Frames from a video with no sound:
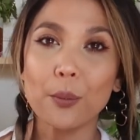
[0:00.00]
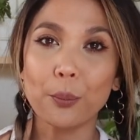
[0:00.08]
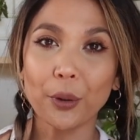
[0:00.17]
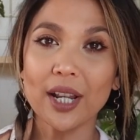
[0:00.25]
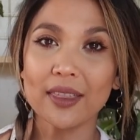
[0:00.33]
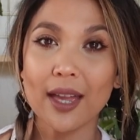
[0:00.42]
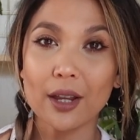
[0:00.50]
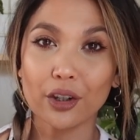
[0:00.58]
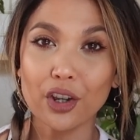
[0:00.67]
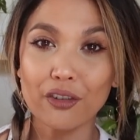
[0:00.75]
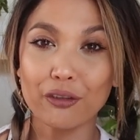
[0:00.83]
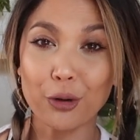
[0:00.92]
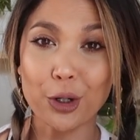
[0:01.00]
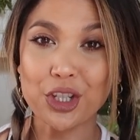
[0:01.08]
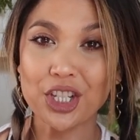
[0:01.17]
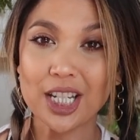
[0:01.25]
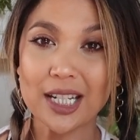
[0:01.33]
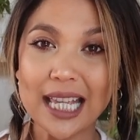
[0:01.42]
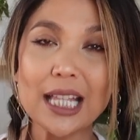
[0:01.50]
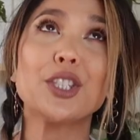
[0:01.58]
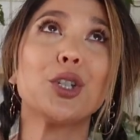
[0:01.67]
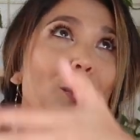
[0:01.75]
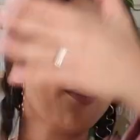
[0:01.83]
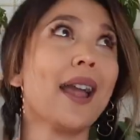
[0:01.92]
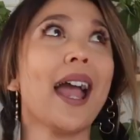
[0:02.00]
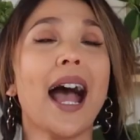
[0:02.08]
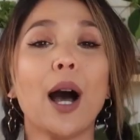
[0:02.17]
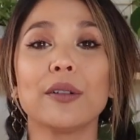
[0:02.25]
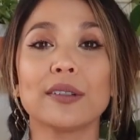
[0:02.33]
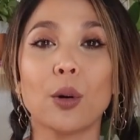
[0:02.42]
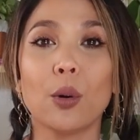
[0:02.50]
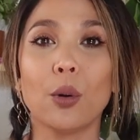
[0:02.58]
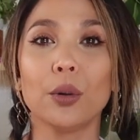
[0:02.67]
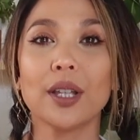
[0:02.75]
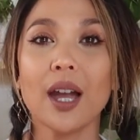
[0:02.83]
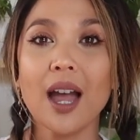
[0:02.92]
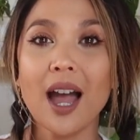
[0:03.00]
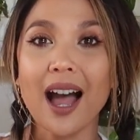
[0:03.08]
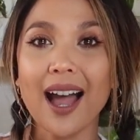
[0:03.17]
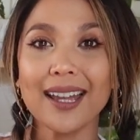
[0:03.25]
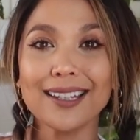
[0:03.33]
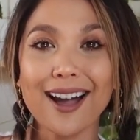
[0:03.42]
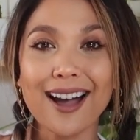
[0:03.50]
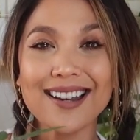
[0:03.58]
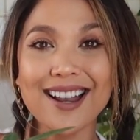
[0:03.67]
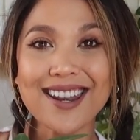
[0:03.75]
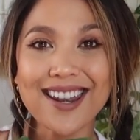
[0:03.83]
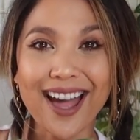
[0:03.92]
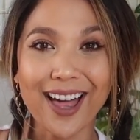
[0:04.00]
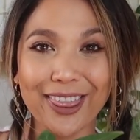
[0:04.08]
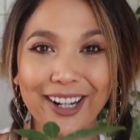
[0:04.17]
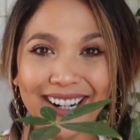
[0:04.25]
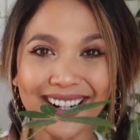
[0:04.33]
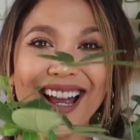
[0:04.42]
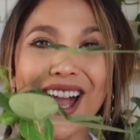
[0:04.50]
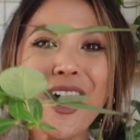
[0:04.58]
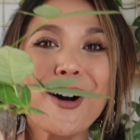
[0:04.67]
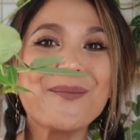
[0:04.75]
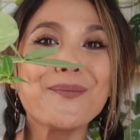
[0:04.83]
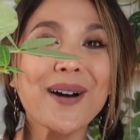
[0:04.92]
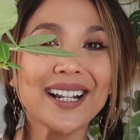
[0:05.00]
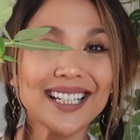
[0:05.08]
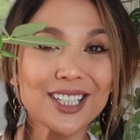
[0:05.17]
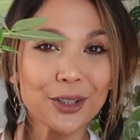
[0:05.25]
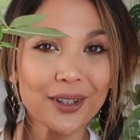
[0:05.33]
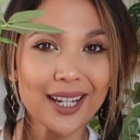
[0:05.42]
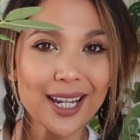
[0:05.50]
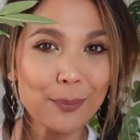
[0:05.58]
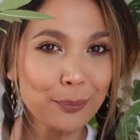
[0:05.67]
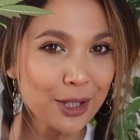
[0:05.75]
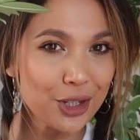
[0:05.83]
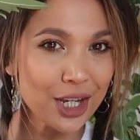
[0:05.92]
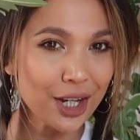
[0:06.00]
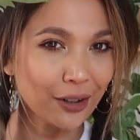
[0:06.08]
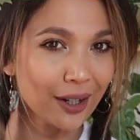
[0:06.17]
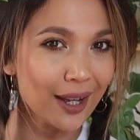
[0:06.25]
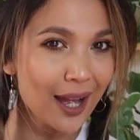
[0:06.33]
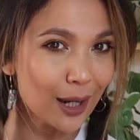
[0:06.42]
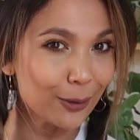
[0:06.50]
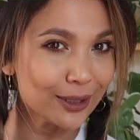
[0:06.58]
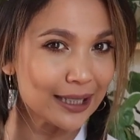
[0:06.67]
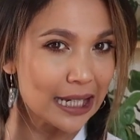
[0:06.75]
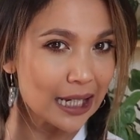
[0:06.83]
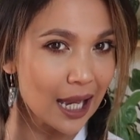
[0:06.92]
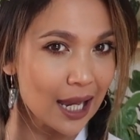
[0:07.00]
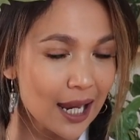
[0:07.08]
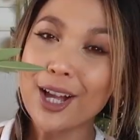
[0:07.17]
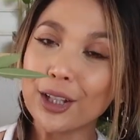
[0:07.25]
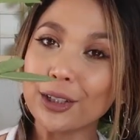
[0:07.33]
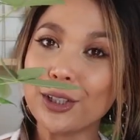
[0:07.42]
bring that good fortune into my household, I got another money tree Pachira aquatica.